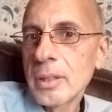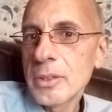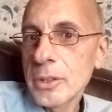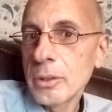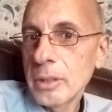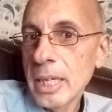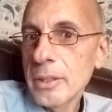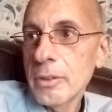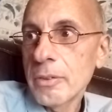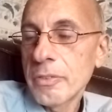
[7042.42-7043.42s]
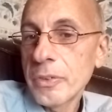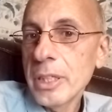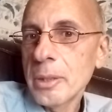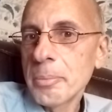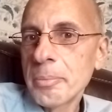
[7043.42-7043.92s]
so you'll get your
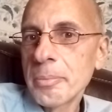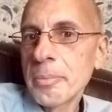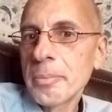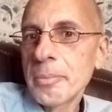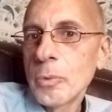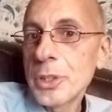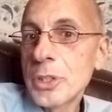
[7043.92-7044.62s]
freedom. What